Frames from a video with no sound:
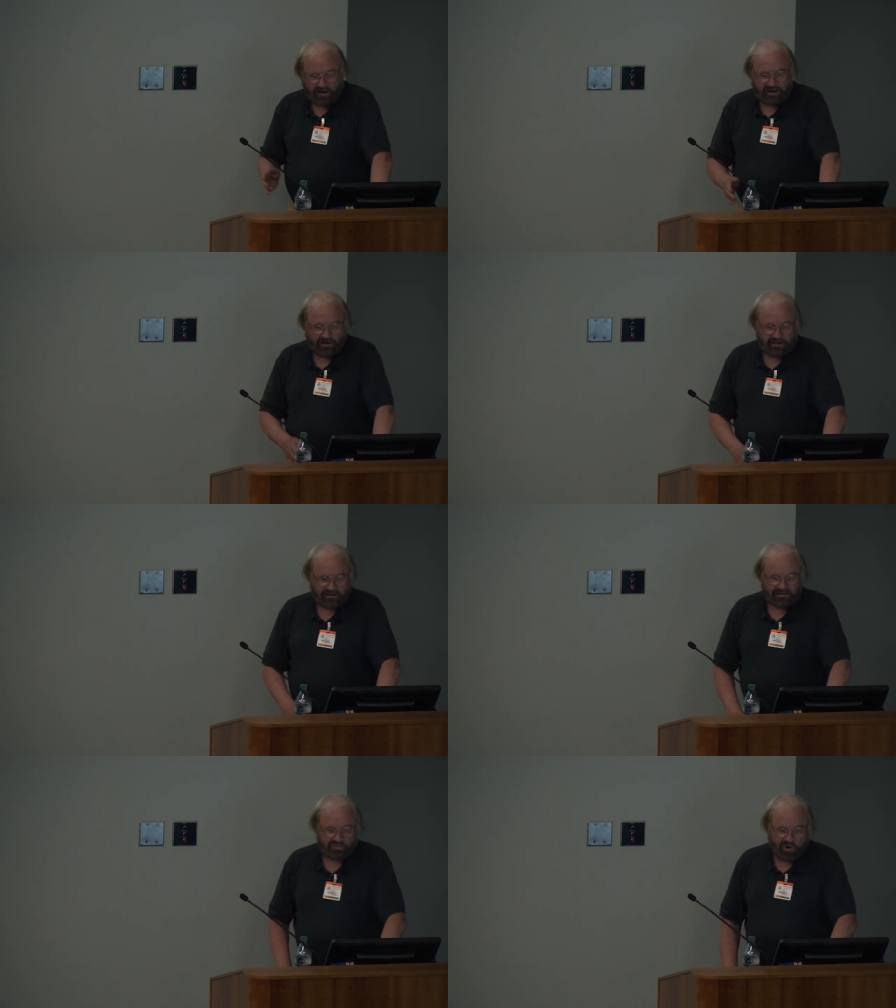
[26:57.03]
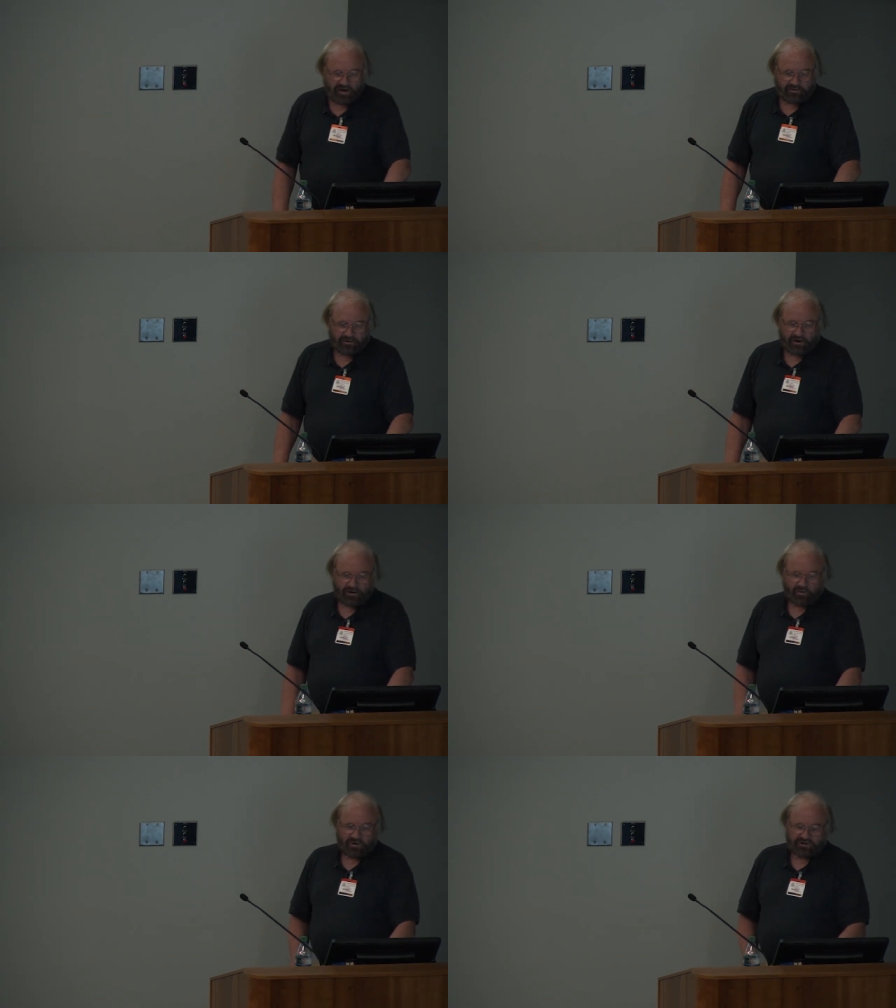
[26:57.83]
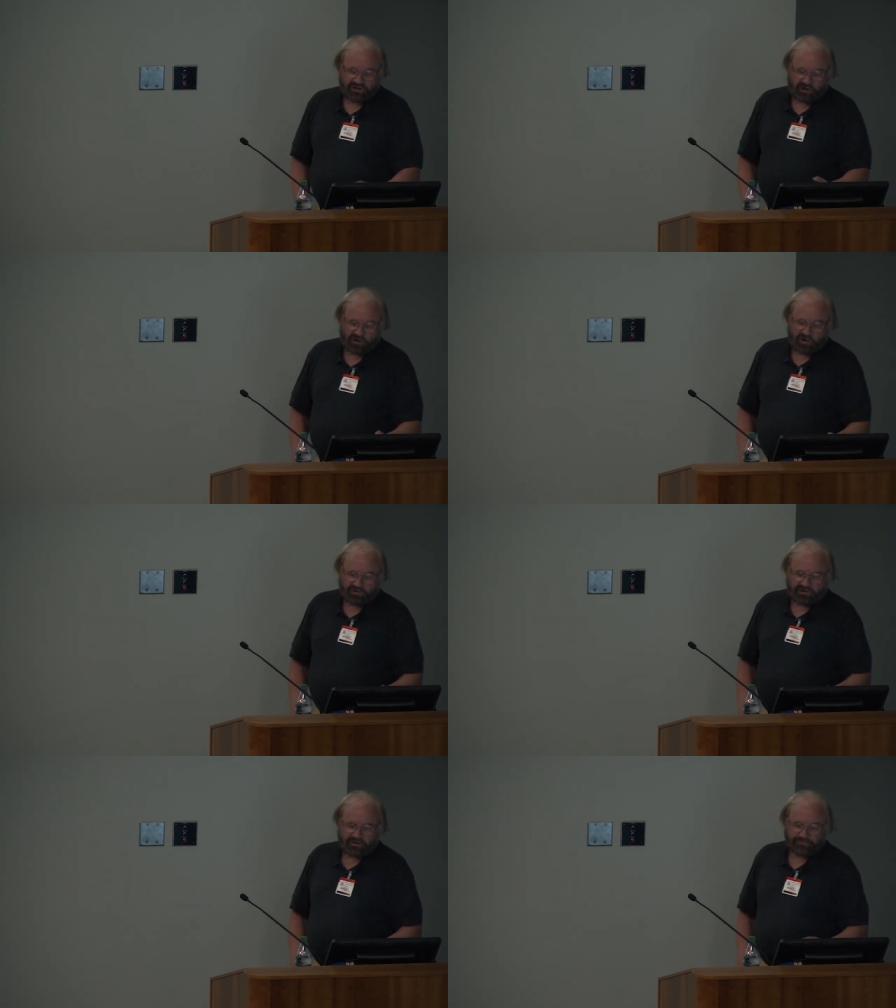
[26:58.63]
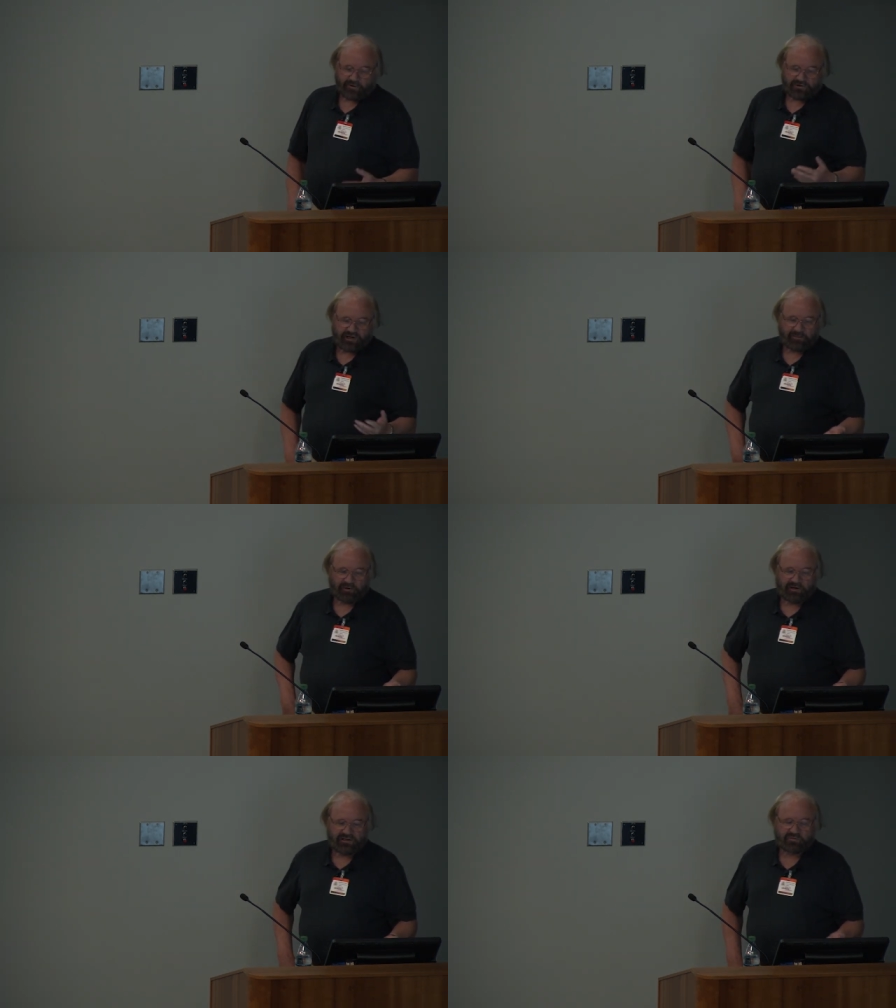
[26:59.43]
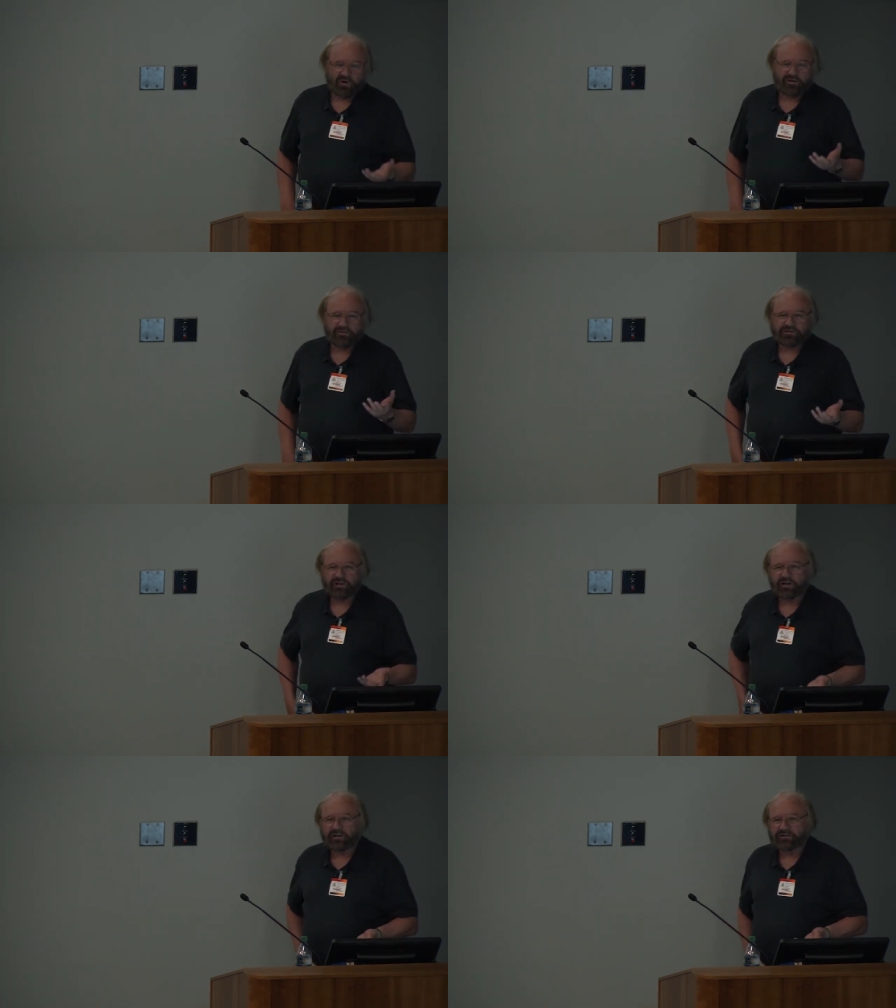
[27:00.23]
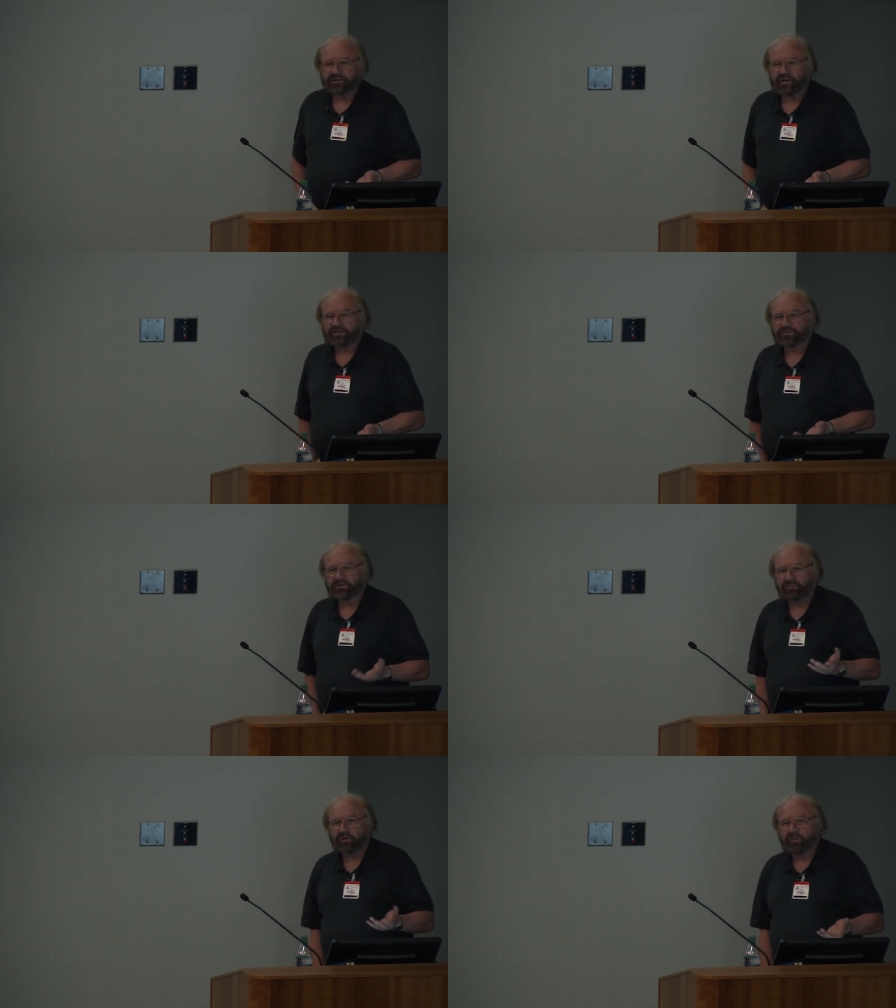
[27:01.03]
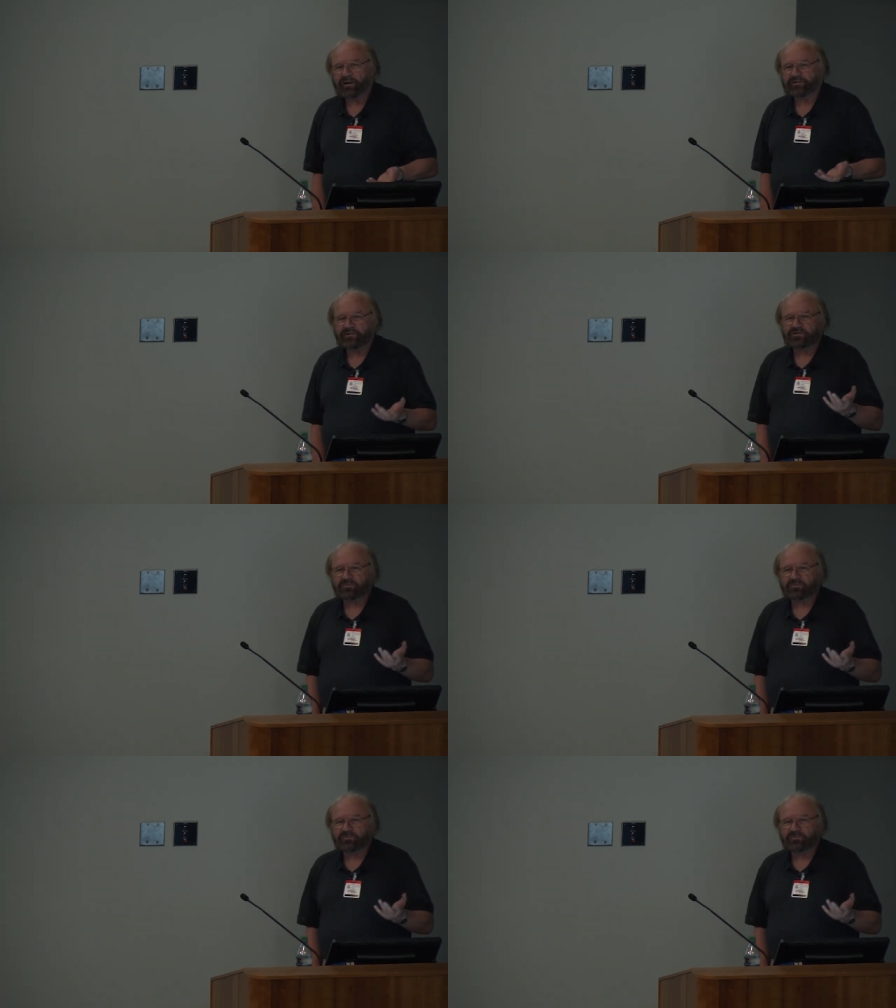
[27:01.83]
Now, here's one which Kyoko did for Japanese, one of the target tasks for diplomats in